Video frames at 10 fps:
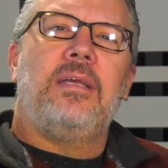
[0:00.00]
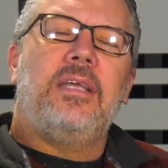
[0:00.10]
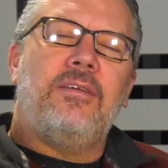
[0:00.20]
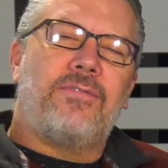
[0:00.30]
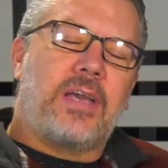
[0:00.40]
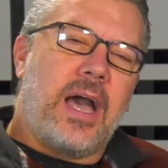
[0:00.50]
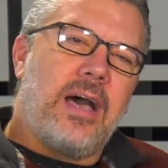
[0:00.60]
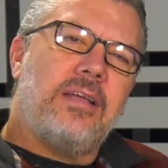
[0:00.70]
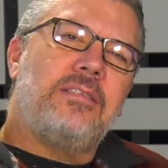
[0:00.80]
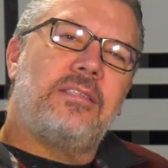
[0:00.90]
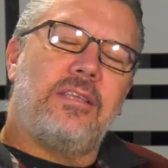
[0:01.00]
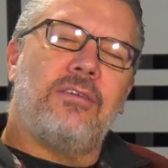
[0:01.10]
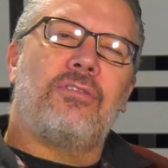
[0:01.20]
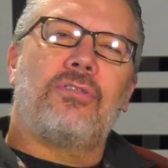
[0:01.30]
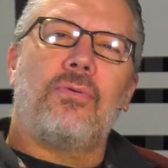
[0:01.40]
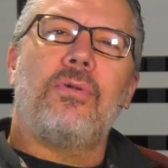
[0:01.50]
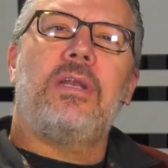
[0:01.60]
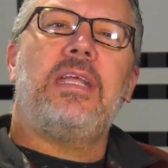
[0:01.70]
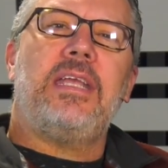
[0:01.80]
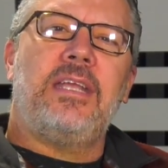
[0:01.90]
If God's the
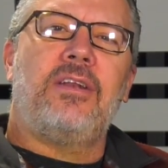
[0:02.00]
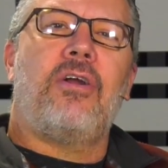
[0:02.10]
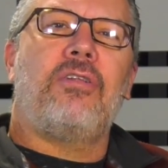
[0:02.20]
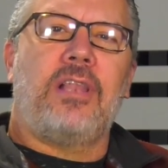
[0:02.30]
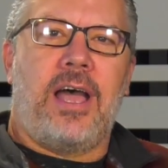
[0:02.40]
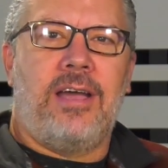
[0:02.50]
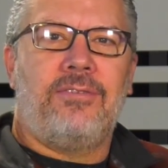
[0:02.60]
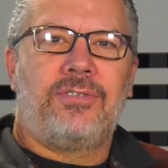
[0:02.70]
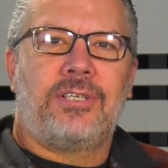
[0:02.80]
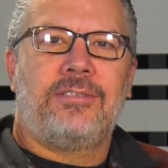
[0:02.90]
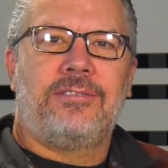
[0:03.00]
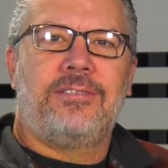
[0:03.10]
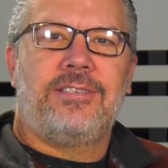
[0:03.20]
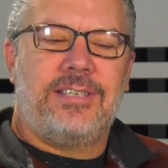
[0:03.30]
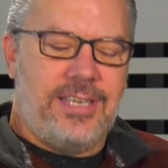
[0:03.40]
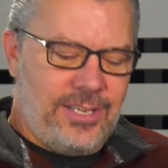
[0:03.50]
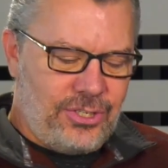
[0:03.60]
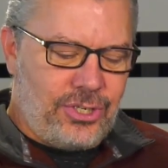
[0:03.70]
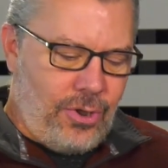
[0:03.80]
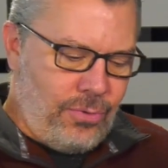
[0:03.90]
authority in our lives, it
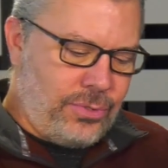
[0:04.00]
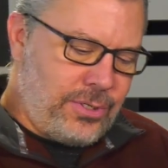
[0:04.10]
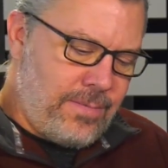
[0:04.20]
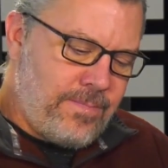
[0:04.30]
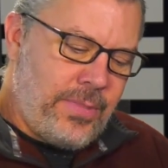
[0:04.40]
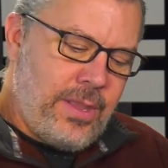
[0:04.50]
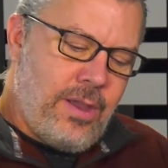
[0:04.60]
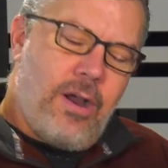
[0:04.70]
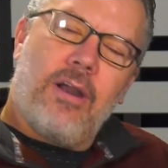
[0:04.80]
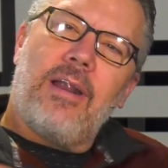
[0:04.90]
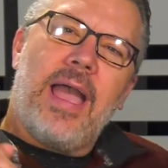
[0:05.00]
shows. Our